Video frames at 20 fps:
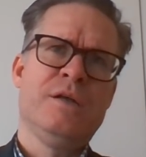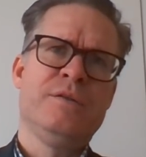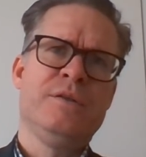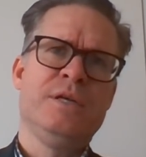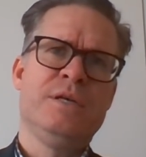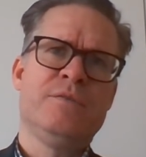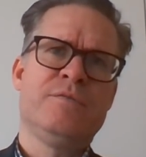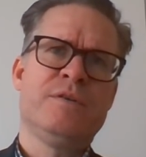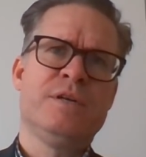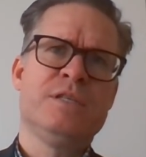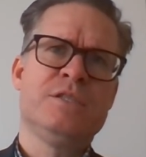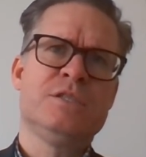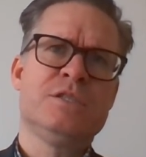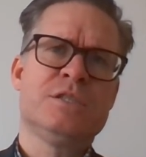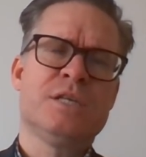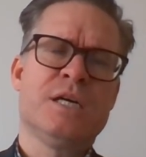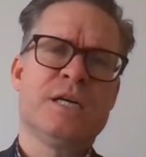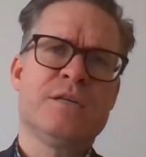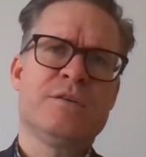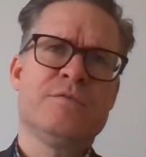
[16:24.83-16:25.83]
the inflation
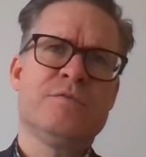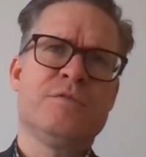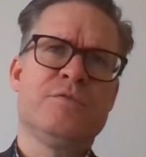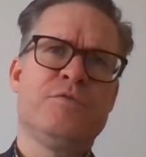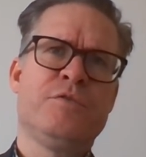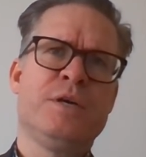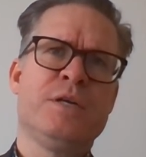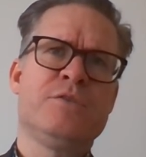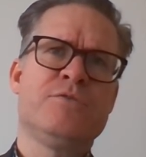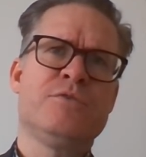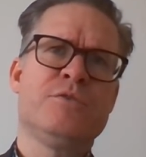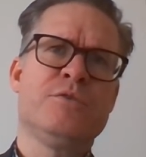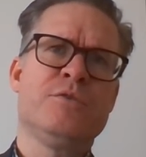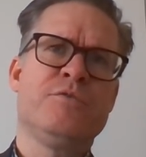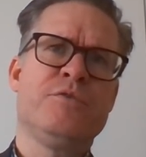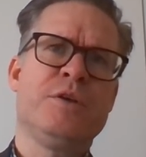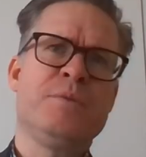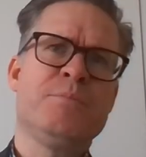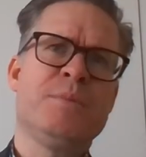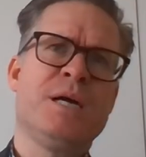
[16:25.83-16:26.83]
target of the Fed, so the
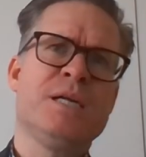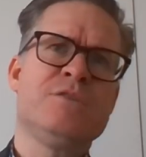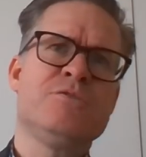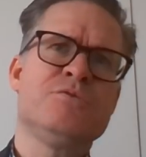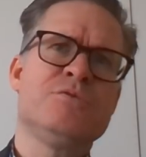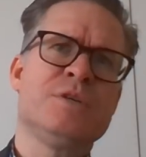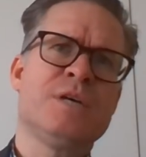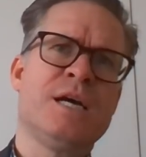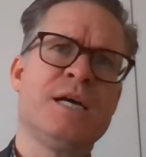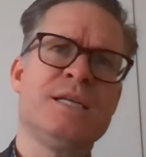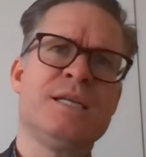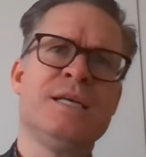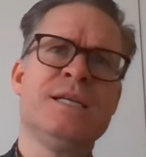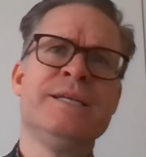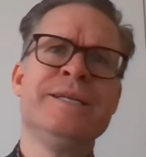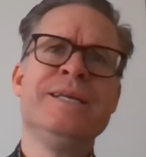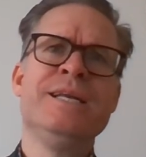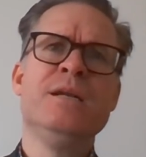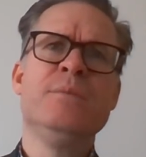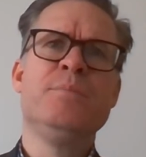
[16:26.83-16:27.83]
Fed might tighten a
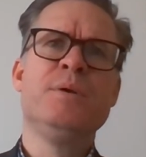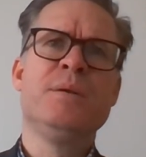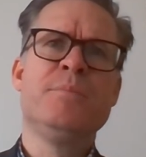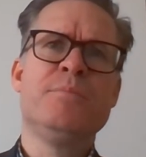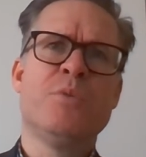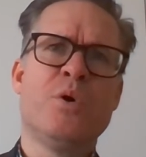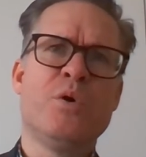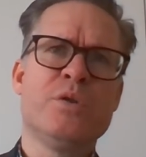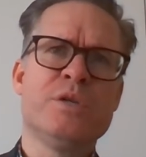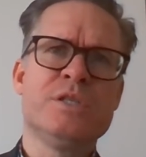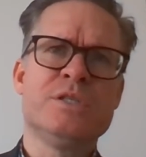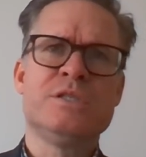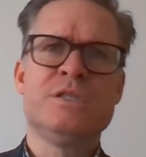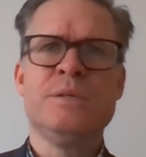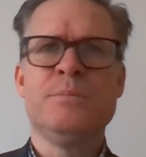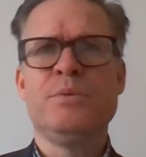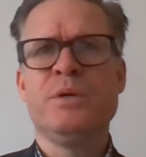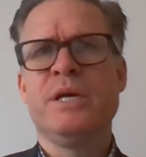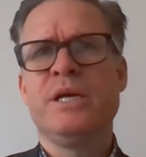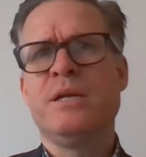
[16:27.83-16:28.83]
little bit more than
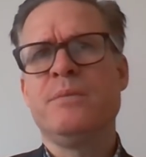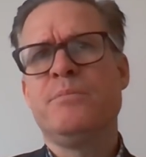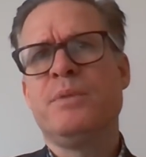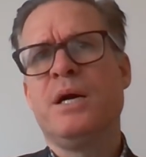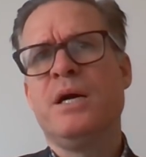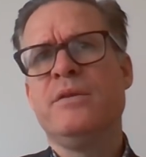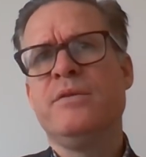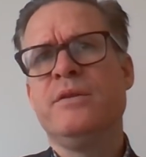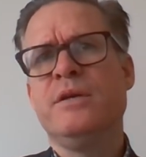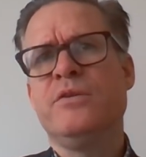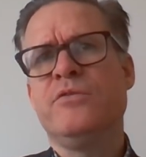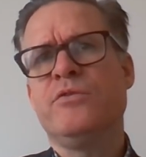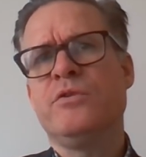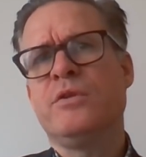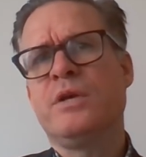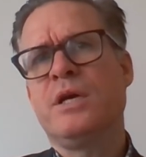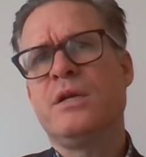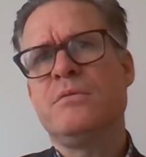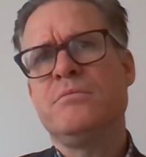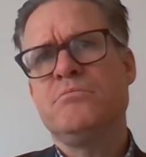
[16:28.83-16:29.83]
stipulated by this, and
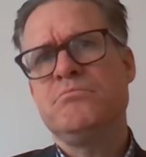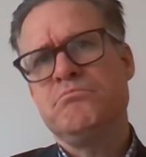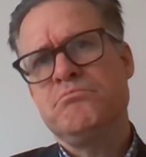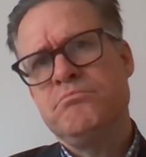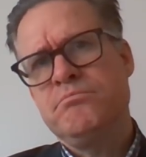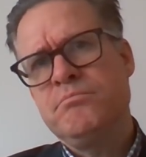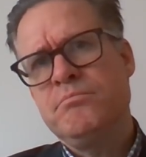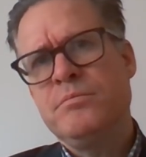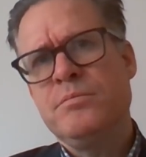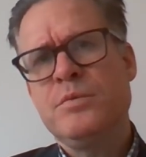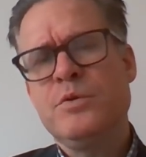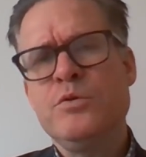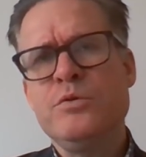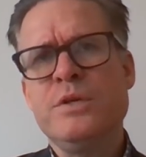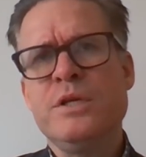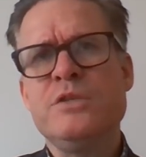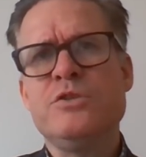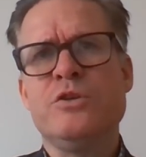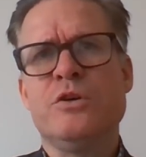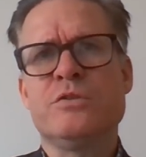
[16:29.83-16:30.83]
that could
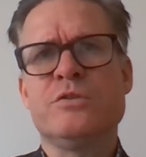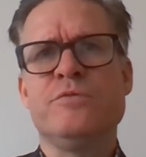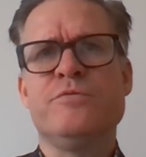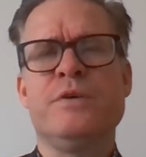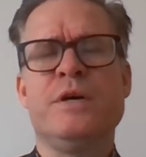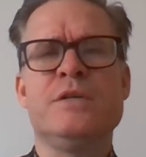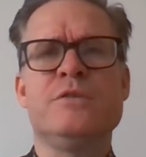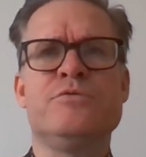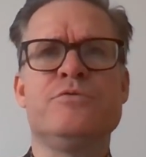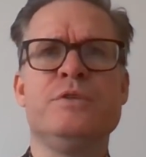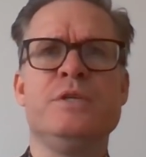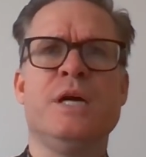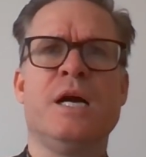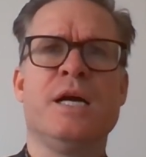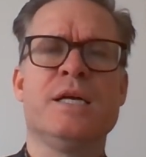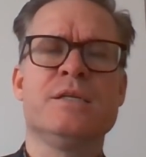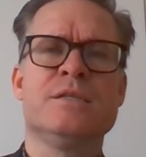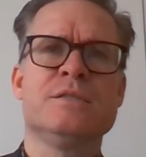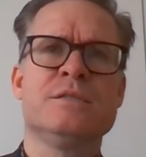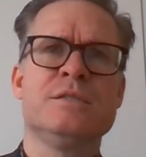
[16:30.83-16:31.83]
then justify 3
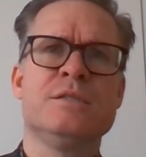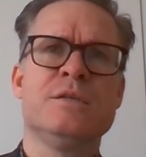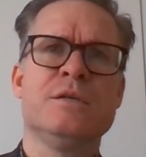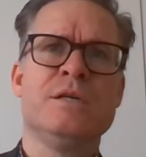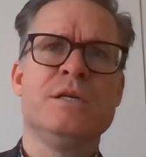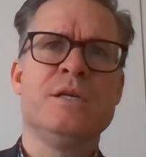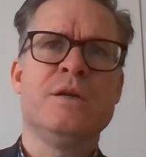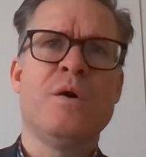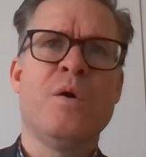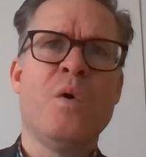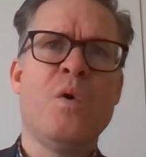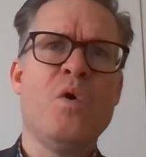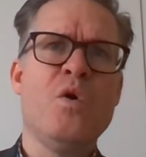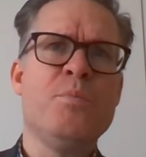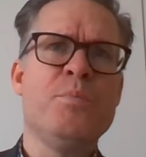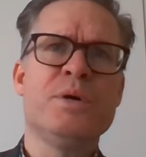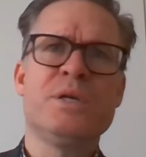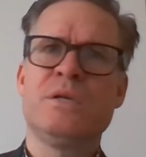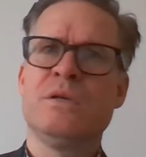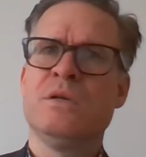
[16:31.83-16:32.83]
hikes in all,
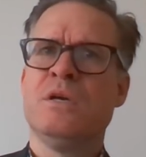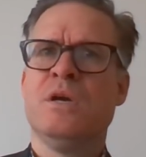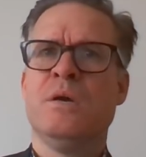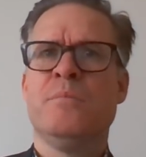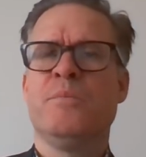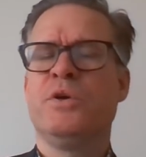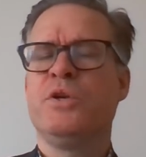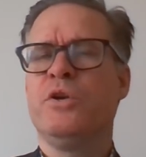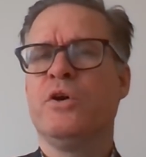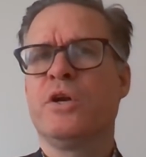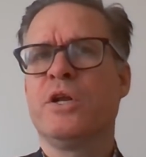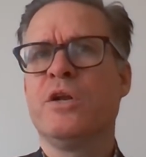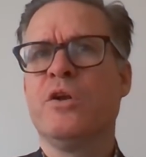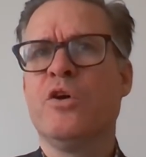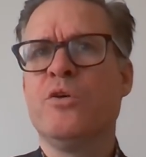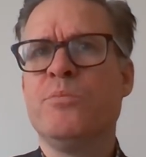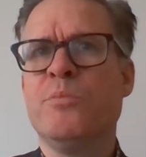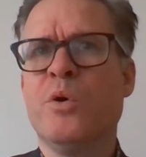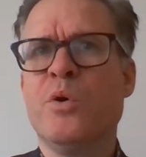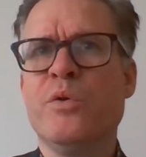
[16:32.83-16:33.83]
but not a
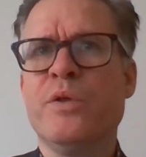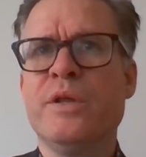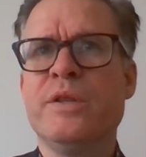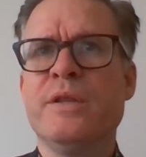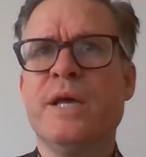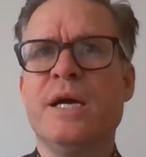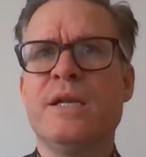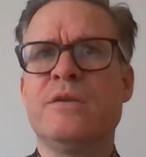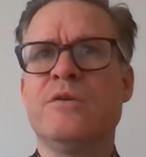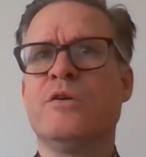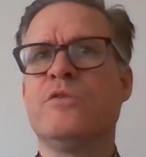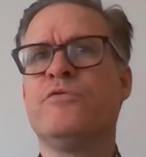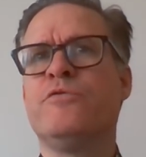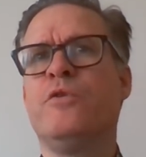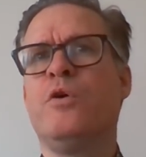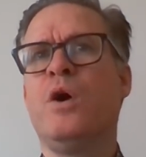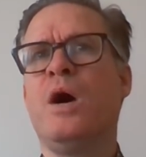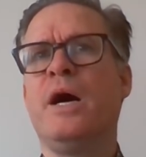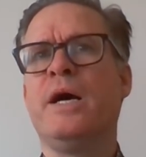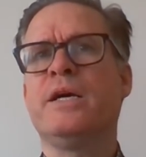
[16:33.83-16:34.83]
lot more than that, not
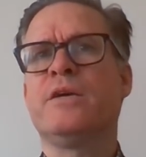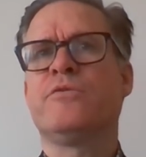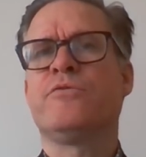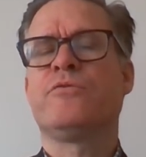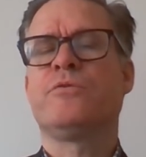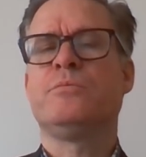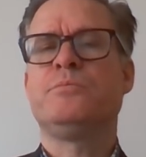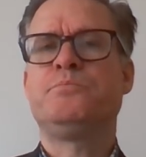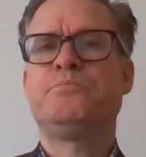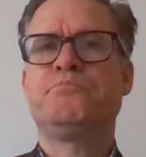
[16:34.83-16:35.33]
4 hikes.